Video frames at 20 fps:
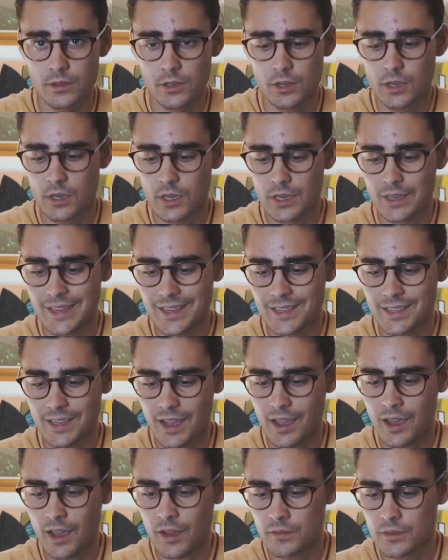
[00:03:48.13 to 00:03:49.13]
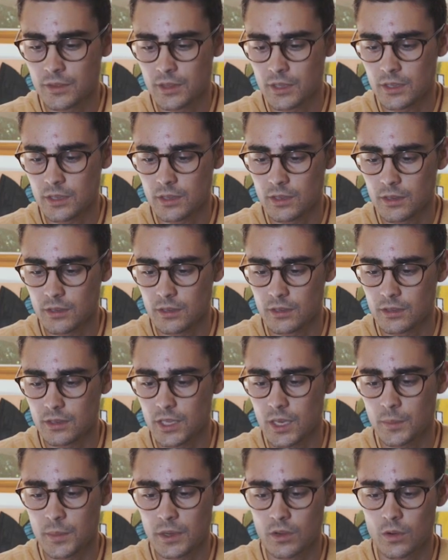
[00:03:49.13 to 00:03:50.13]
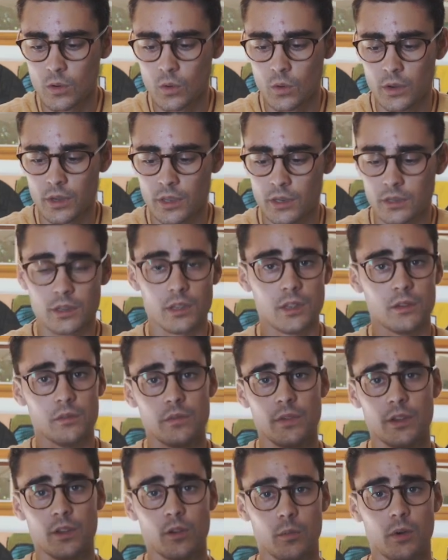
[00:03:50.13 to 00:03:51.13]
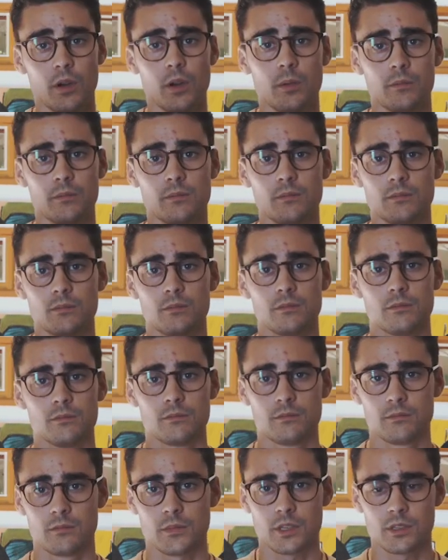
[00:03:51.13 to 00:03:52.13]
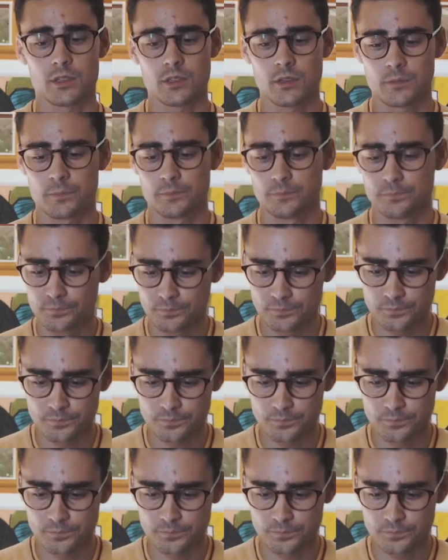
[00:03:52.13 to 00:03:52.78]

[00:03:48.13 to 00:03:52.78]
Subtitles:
you're going to need to have the gimmick coin in finger palm, like so.